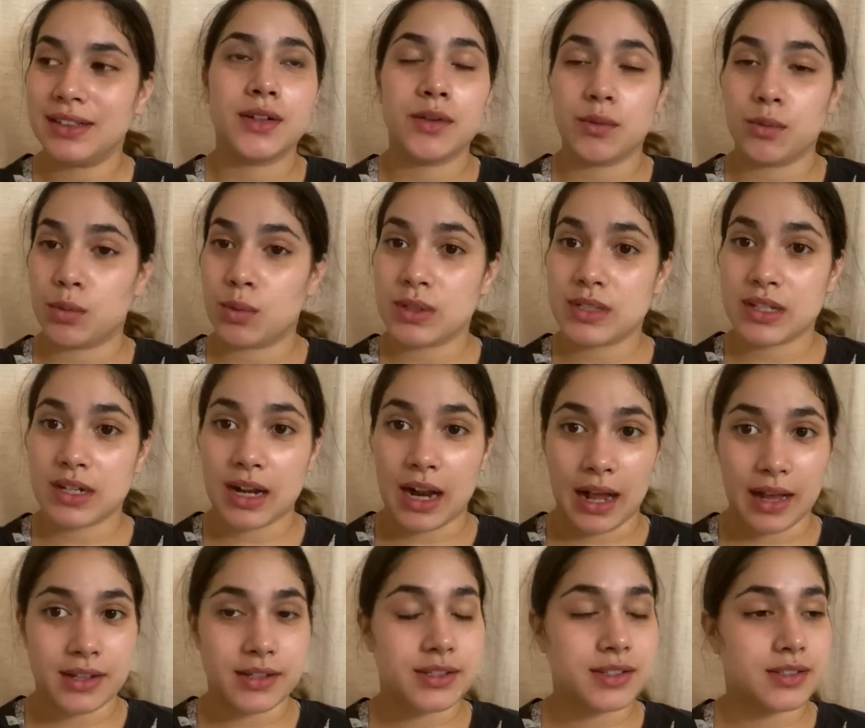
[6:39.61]
Was it
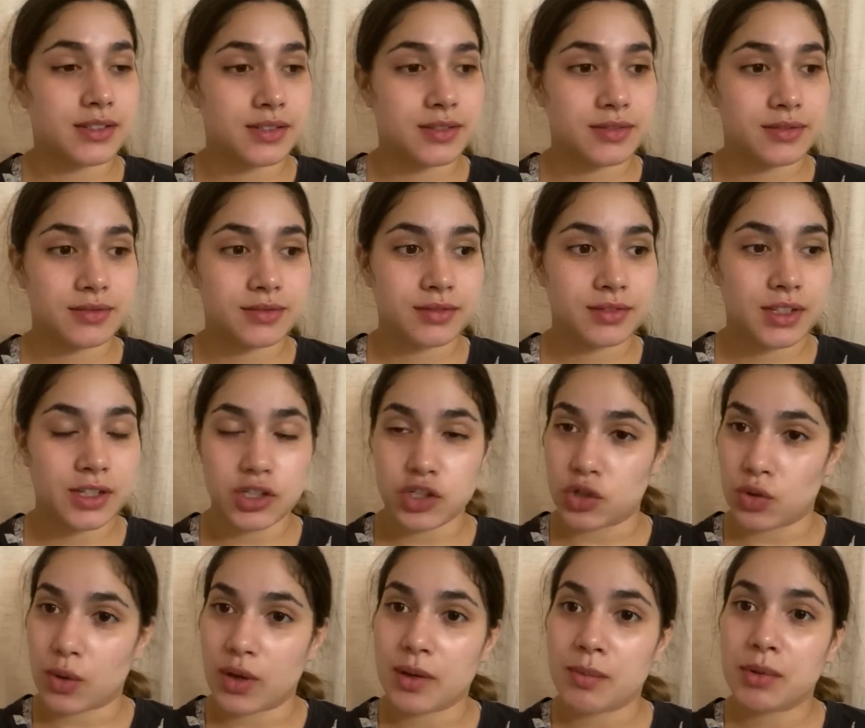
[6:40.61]
as
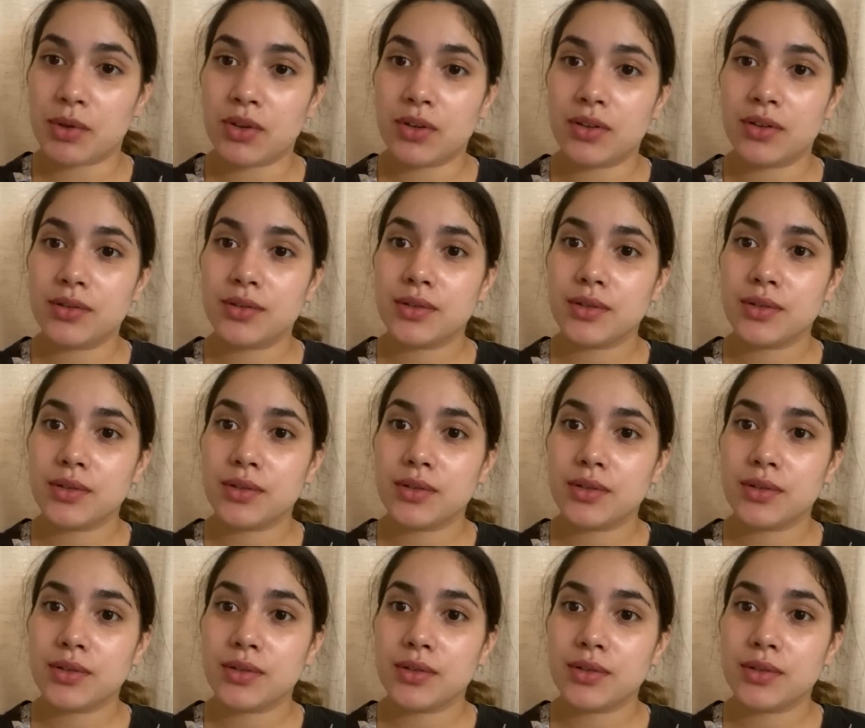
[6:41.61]
enjoyable?